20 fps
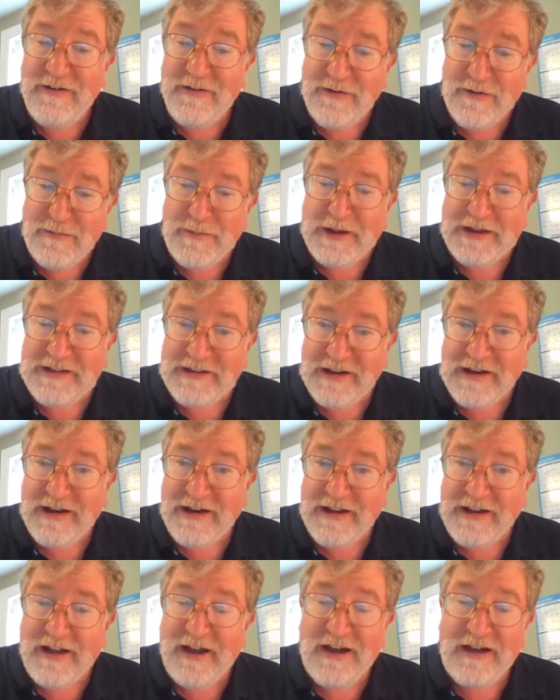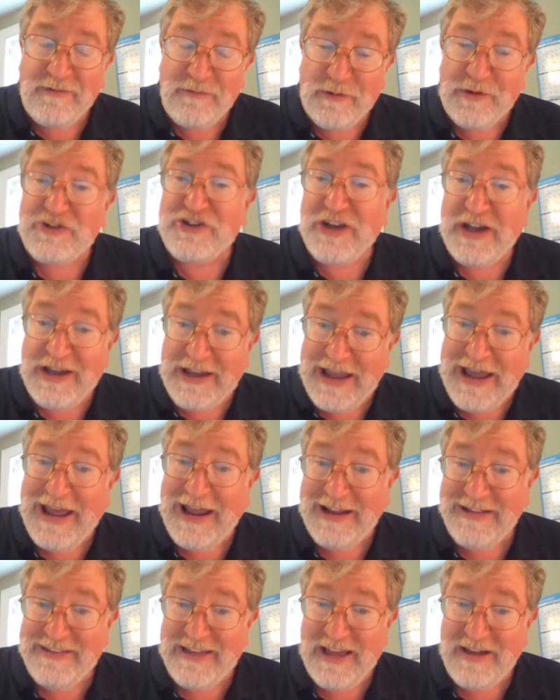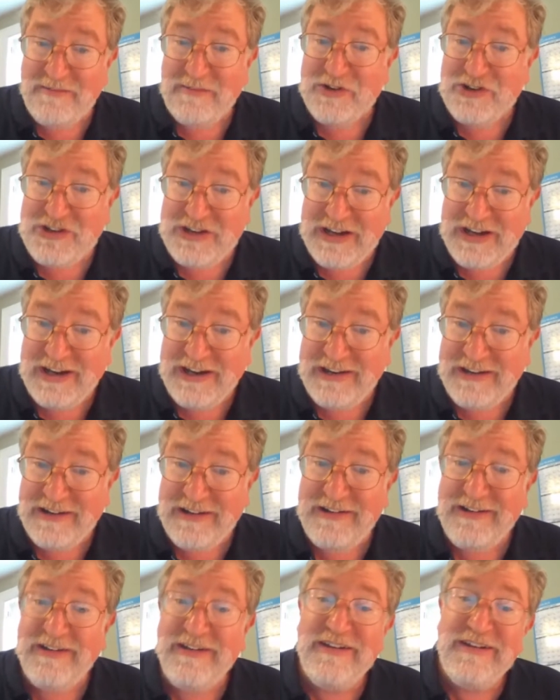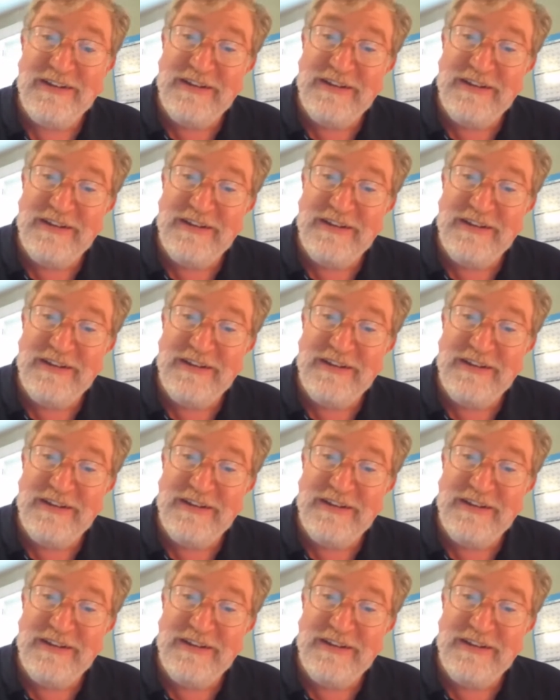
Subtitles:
oh my God, I wish I had that machine,